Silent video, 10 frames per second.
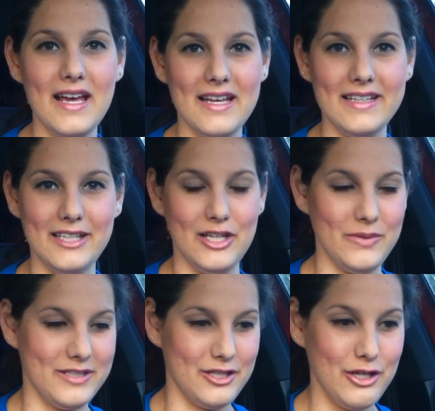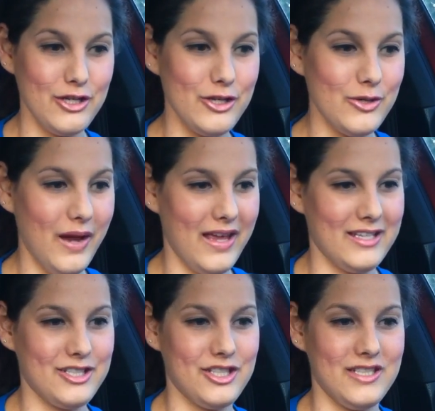uh, you know, is new,
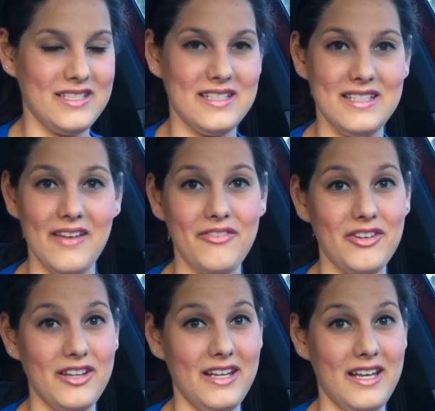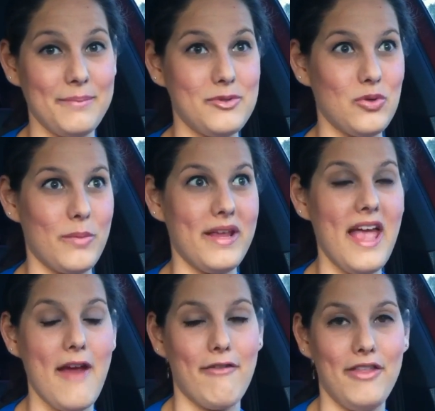and she's definitely absorbing
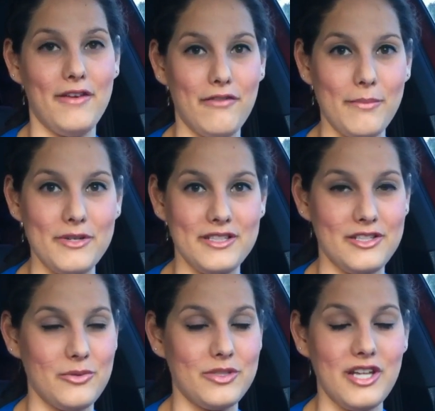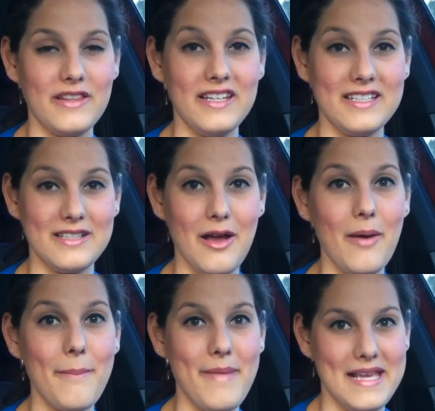everything from her sister, which I think is
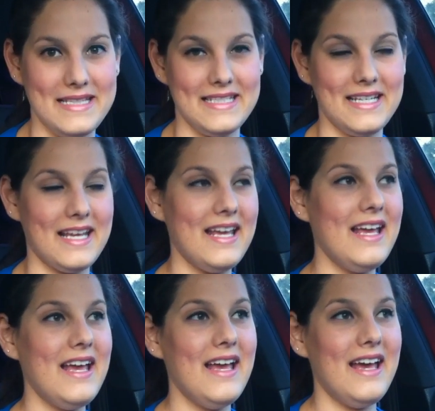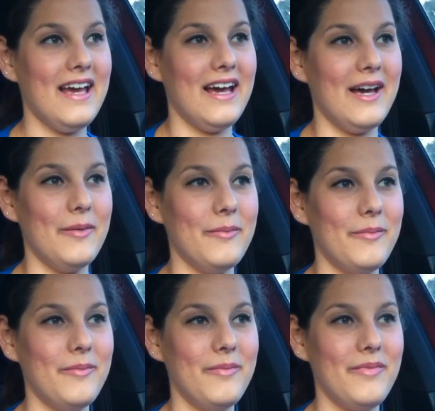amazing. Um,
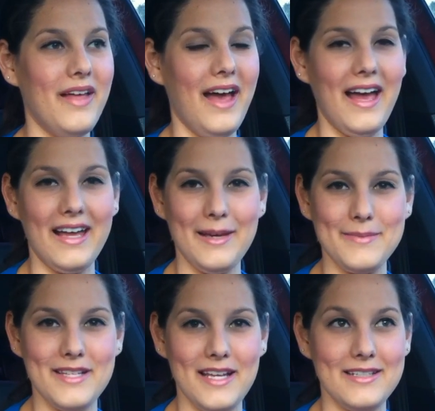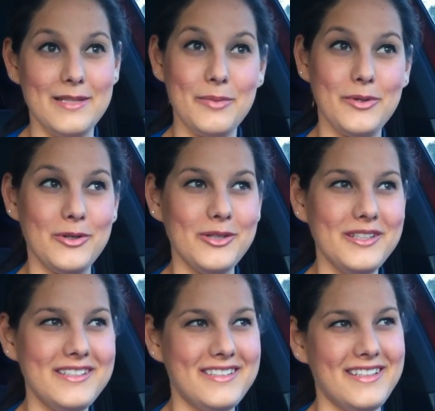I kept saying typical.
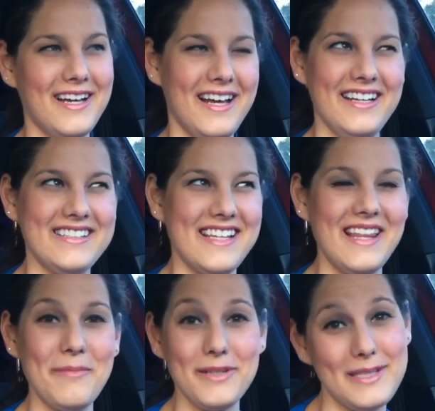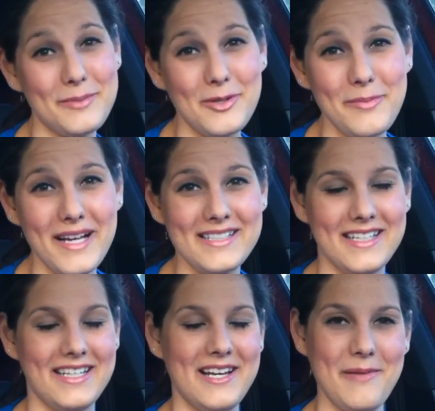I hate to say that, but typical
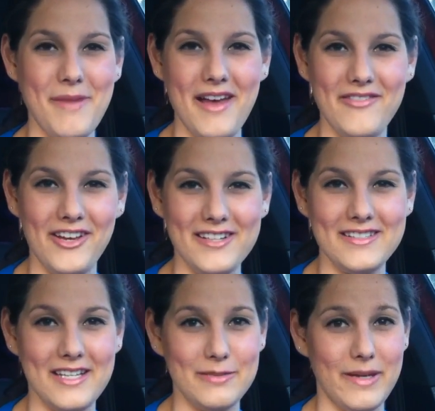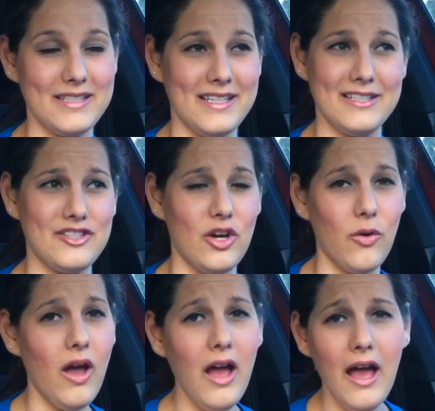Mexican. Uh, my fiance is Mexican,
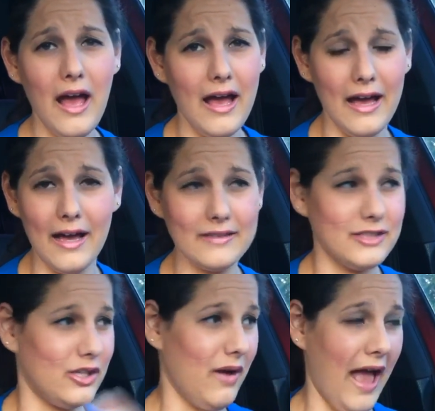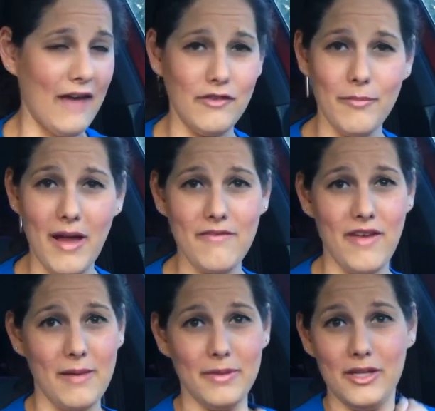so uh, you know, half of my
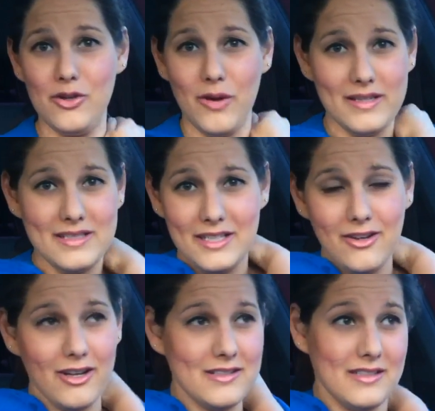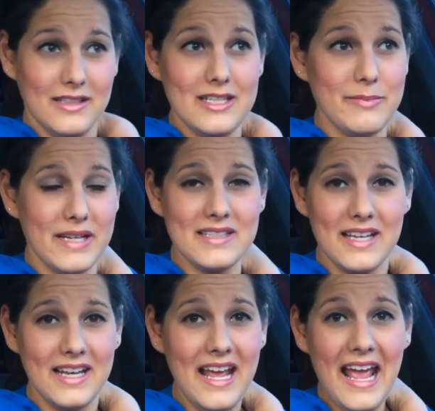family who I see constantly is
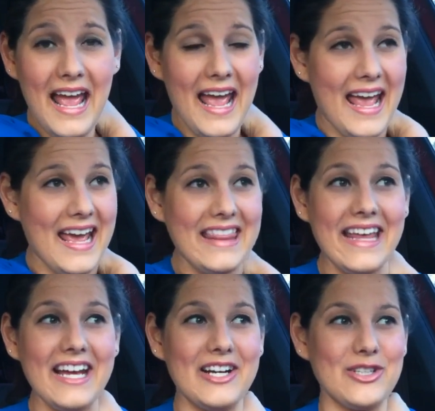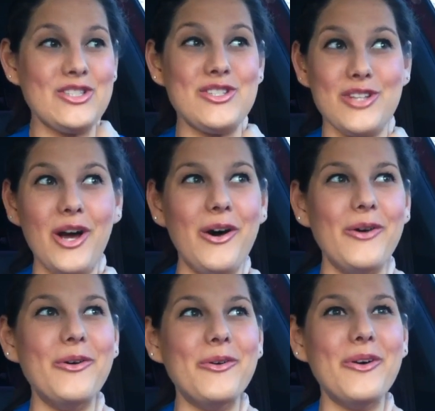Mexican, and they are
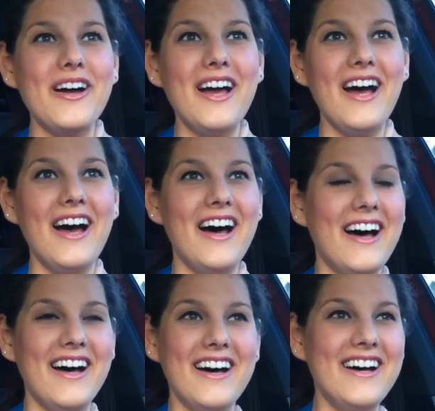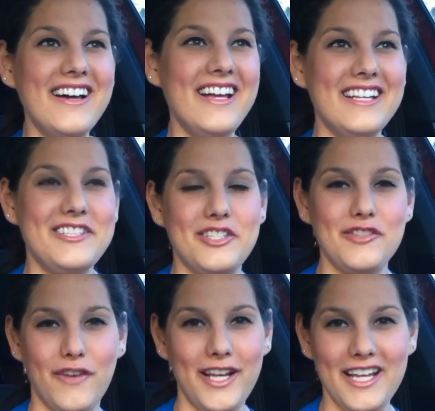so. Uh, it's
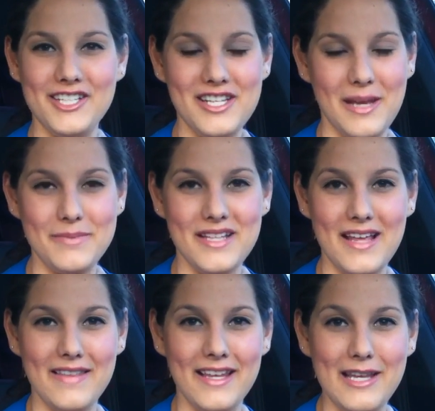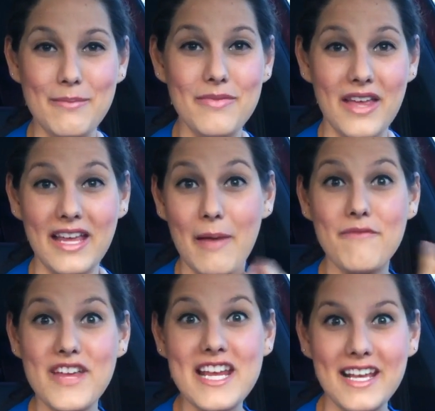just funny. I just kept saying they keep they kept
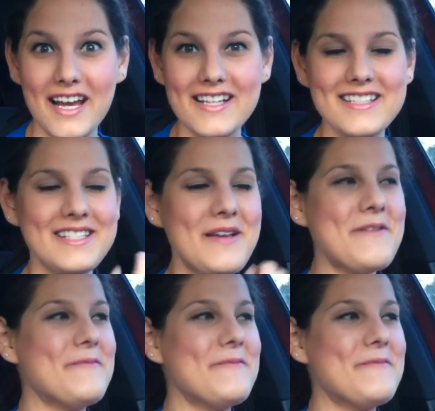feeding us.